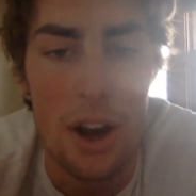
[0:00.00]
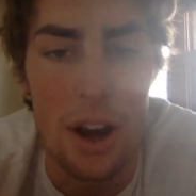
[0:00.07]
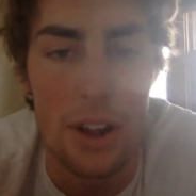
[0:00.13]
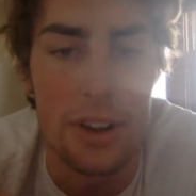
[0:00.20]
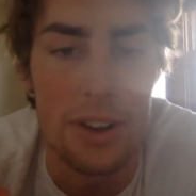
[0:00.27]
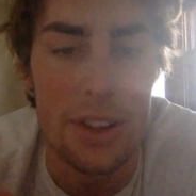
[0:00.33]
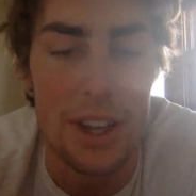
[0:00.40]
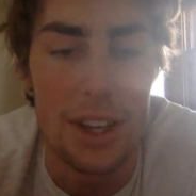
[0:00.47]

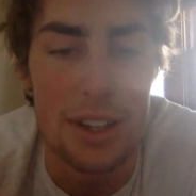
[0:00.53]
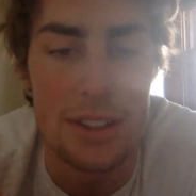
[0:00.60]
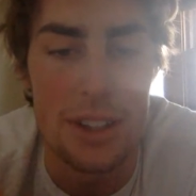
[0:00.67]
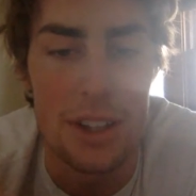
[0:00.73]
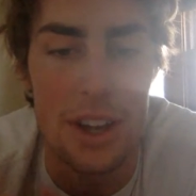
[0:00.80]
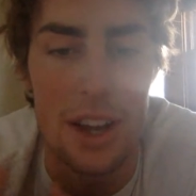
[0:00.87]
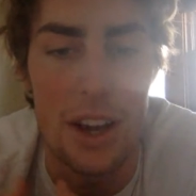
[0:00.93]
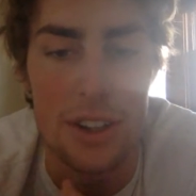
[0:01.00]
other things
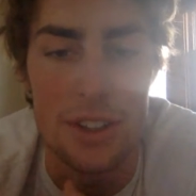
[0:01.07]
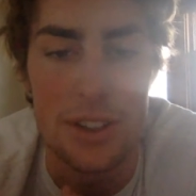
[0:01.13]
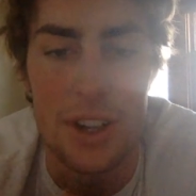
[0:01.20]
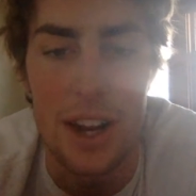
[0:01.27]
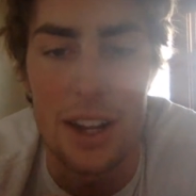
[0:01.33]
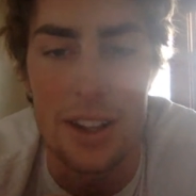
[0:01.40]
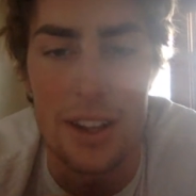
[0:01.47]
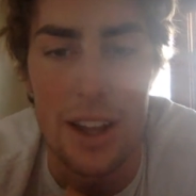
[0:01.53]
in a
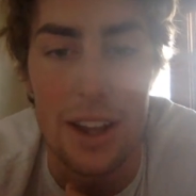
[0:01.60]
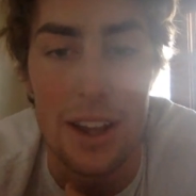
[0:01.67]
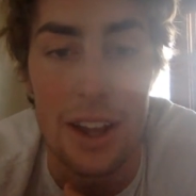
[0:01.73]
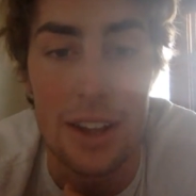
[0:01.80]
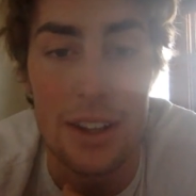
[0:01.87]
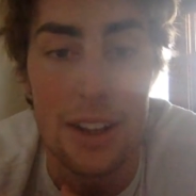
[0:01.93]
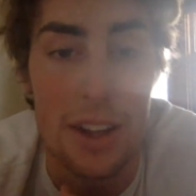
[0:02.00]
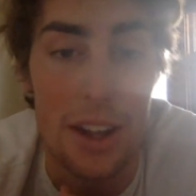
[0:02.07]
contract
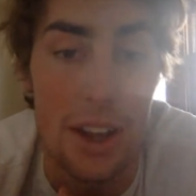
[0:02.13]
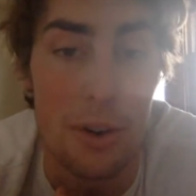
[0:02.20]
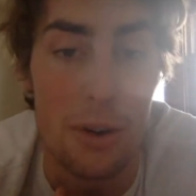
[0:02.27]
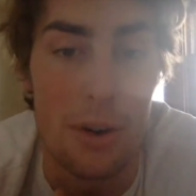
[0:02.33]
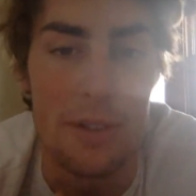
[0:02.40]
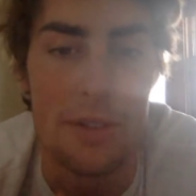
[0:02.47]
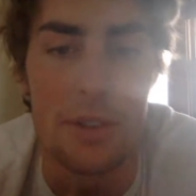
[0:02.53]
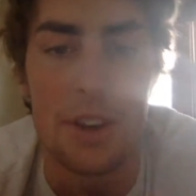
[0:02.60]
that in
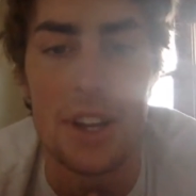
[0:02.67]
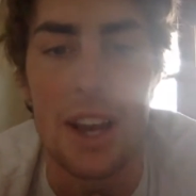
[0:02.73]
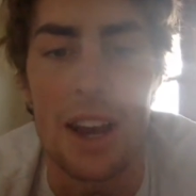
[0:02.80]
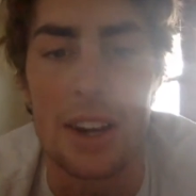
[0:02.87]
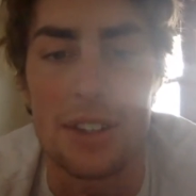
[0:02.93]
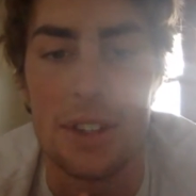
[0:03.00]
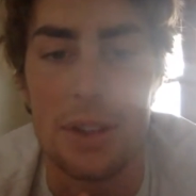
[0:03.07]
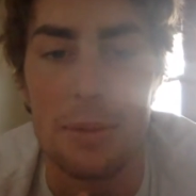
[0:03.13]
order for it to
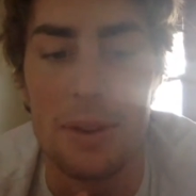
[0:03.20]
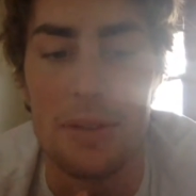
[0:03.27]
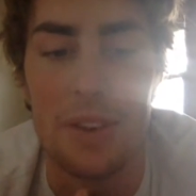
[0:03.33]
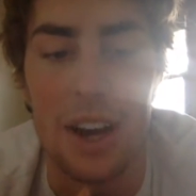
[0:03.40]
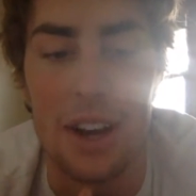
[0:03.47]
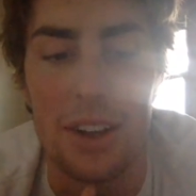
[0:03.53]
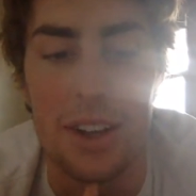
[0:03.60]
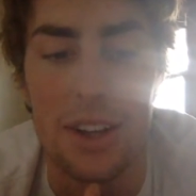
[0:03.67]
actually be
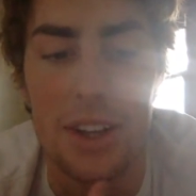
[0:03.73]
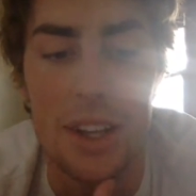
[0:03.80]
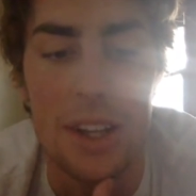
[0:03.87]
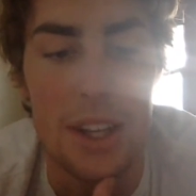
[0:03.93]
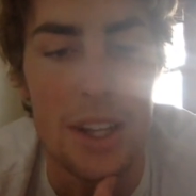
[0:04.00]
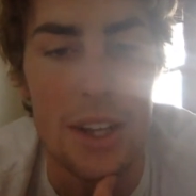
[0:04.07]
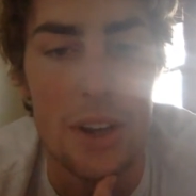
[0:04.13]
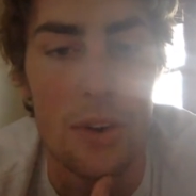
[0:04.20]
valid
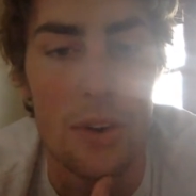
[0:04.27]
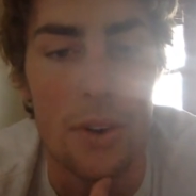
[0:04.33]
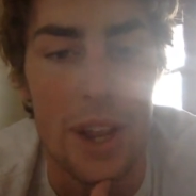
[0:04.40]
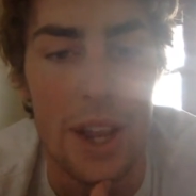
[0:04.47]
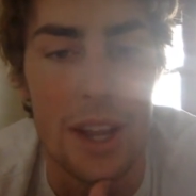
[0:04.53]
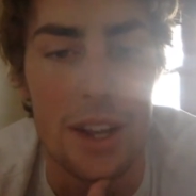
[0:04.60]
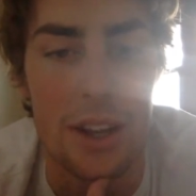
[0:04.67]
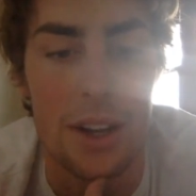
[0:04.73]

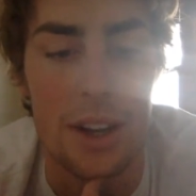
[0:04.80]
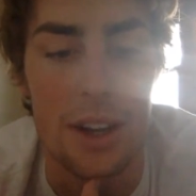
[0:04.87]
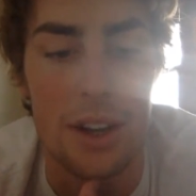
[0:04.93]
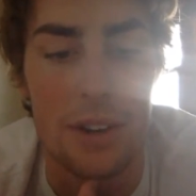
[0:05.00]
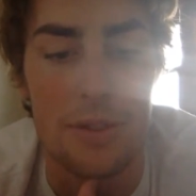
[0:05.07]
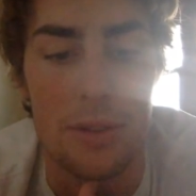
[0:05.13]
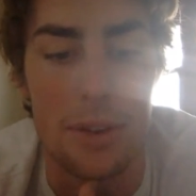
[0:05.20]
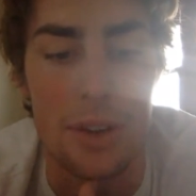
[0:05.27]
and
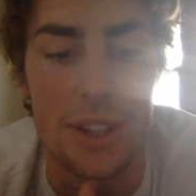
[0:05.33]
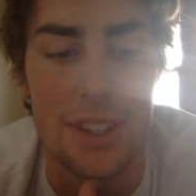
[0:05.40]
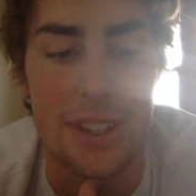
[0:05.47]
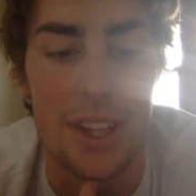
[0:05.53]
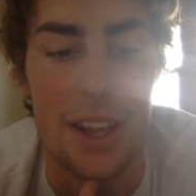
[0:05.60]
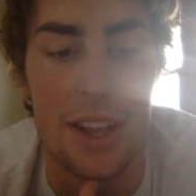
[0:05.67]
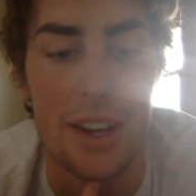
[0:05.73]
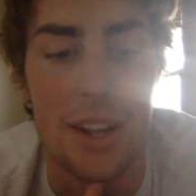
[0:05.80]
for it to
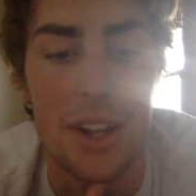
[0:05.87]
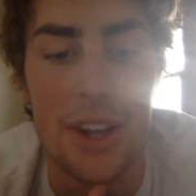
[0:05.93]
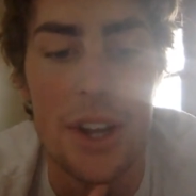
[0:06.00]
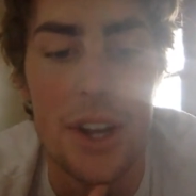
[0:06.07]
stand.